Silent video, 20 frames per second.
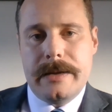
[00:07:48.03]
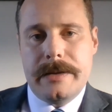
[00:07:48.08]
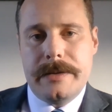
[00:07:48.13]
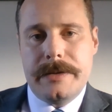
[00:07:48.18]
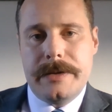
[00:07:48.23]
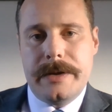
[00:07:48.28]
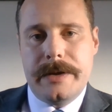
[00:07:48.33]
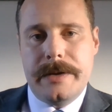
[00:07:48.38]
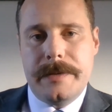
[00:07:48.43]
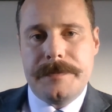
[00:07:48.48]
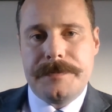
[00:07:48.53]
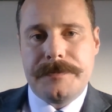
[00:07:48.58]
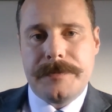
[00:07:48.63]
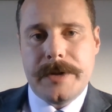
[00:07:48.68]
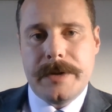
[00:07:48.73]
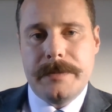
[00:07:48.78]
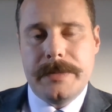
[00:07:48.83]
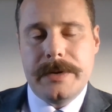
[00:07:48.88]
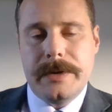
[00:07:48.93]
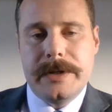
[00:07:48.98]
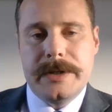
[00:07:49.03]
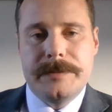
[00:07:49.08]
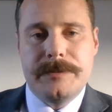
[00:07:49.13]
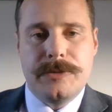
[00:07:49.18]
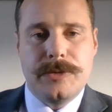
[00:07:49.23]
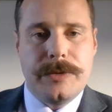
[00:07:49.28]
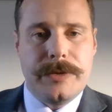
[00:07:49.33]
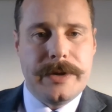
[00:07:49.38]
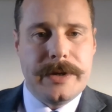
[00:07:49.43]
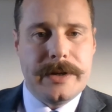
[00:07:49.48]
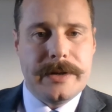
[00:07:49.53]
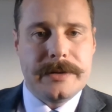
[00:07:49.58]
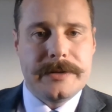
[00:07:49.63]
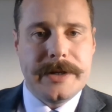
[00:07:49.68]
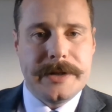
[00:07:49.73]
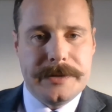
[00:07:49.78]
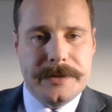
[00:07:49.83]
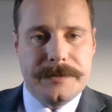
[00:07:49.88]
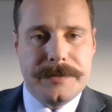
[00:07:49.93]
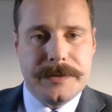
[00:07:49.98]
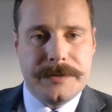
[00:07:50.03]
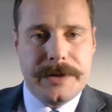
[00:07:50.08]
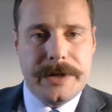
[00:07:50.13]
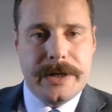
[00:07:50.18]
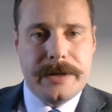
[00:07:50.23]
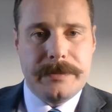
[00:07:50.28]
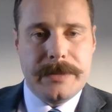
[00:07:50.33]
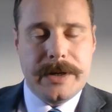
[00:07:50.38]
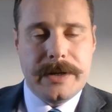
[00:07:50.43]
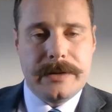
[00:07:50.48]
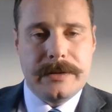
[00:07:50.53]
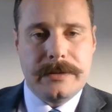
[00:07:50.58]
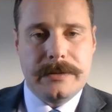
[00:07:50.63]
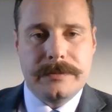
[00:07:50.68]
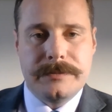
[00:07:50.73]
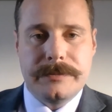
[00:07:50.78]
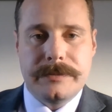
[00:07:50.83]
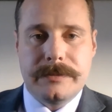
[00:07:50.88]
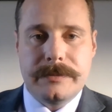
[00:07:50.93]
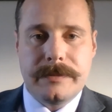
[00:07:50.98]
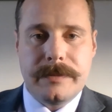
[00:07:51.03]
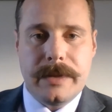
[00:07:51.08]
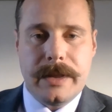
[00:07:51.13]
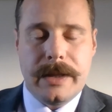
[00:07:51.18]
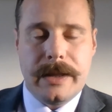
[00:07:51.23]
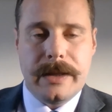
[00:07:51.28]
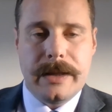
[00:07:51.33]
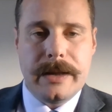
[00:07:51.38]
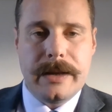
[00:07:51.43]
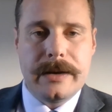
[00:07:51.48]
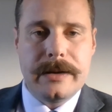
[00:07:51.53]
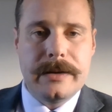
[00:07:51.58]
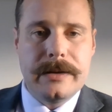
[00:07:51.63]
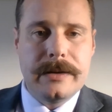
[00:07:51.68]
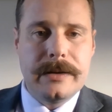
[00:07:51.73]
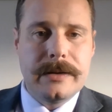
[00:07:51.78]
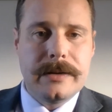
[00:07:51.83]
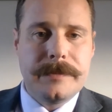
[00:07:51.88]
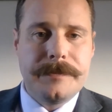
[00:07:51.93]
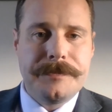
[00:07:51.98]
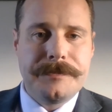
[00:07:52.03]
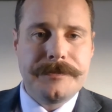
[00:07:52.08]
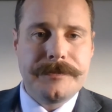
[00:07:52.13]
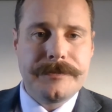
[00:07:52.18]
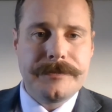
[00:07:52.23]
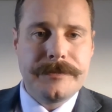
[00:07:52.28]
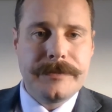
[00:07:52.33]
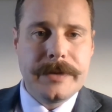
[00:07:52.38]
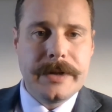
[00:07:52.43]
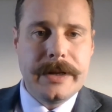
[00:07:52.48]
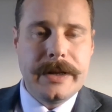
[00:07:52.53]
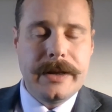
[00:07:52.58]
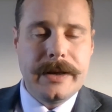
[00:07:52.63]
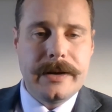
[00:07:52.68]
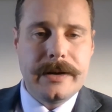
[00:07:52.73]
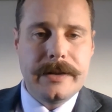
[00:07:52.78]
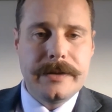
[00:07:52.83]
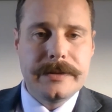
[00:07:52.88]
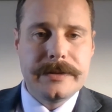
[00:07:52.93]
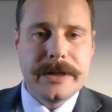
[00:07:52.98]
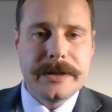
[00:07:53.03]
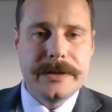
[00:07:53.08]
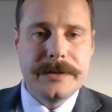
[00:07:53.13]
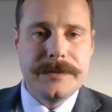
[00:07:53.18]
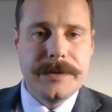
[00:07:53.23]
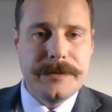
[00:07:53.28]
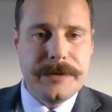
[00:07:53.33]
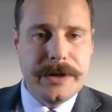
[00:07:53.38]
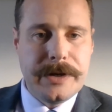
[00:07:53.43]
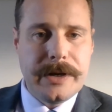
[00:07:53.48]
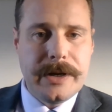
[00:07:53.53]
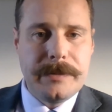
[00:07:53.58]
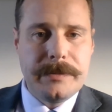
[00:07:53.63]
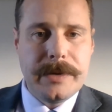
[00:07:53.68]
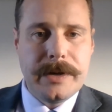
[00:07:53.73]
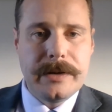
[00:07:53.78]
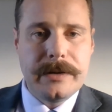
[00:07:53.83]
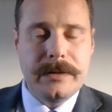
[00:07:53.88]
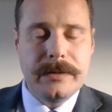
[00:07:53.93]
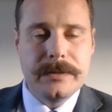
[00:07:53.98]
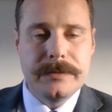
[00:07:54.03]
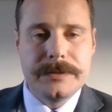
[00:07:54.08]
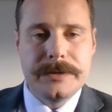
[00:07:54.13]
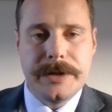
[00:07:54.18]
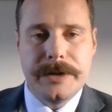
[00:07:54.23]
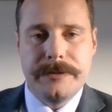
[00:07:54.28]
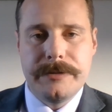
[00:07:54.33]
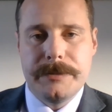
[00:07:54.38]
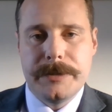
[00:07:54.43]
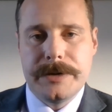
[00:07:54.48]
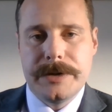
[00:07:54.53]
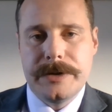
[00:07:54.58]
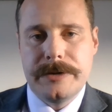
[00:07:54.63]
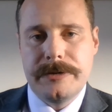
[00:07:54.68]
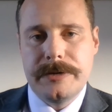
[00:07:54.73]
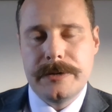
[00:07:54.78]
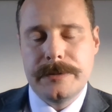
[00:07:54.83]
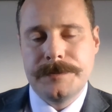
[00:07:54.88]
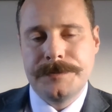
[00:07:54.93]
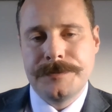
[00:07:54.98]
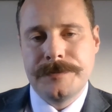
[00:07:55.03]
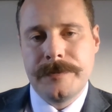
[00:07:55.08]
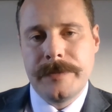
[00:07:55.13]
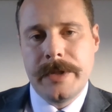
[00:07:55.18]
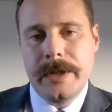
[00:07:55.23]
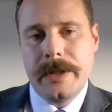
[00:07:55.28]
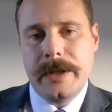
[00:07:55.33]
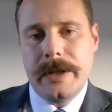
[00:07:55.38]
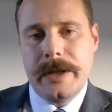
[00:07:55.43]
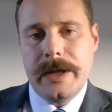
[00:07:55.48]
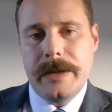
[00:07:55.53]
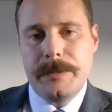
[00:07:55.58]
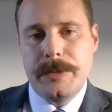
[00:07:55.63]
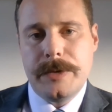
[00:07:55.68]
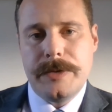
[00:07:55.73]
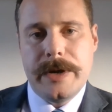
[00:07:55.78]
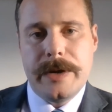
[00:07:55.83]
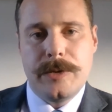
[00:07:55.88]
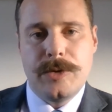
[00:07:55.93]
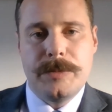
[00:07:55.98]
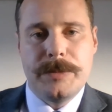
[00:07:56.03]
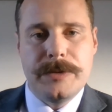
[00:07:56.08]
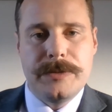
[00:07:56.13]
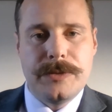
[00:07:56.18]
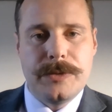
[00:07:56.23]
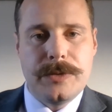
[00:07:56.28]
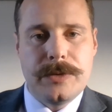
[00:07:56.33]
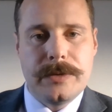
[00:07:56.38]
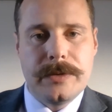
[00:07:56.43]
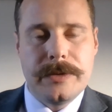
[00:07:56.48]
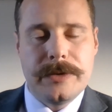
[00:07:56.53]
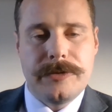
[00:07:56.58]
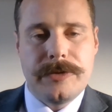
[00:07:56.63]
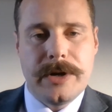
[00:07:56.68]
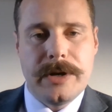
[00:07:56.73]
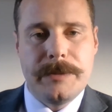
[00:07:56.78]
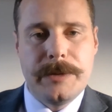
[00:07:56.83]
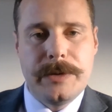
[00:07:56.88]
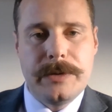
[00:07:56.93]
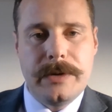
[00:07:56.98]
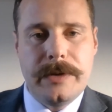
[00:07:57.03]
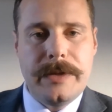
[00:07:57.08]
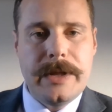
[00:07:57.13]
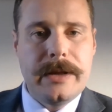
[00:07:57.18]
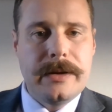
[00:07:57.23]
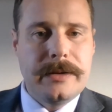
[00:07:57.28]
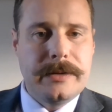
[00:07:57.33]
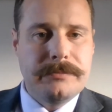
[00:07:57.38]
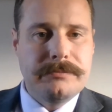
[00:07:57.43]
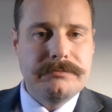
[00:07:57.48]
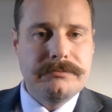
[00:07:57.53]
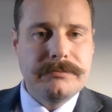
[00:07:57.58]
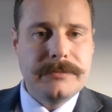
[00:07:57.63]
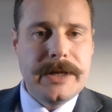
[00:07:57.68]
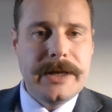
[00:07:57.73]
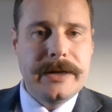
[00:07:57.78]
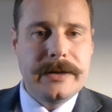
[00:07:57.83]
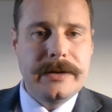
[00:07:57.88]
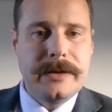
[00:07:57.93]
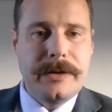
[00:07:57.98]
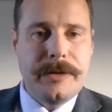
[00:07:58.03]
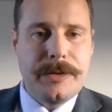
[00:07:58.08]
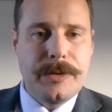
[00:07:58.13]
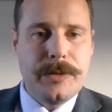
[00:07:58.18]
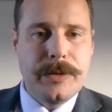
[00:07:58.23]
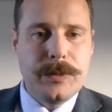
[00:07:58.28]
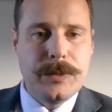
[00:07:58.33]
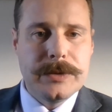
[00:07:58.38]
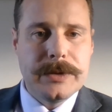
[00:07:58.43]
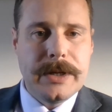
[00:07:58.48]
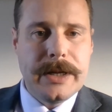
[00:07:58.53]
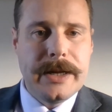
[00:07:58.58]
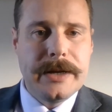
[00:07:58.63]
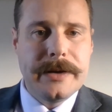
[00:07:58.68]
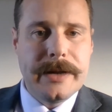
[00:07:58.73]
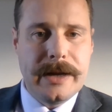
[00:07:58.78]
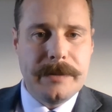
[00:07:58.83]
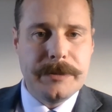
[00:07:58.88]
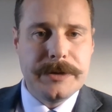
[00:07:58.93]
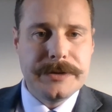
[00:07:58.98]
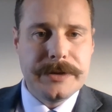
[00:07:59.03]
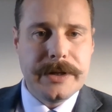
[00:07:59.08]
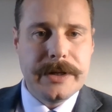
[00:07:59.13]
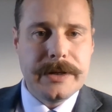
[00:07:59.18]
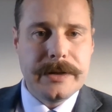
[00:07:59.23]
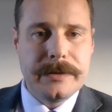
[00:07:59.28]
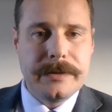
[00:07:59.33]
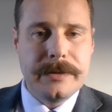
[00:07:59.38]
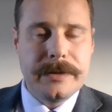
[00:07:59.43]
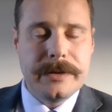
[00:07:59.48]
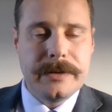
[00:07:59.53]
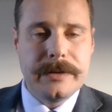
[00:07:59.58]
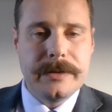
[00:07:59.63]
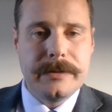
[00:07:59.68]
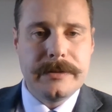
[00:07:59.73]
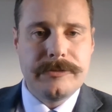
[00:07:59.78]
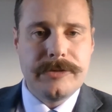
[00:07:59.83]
the police brought their Section 58 bundle and uh, another Section 59 bundle of secret material and put that all before the tribunal. And they, they clearly thought it was a lay down misere that the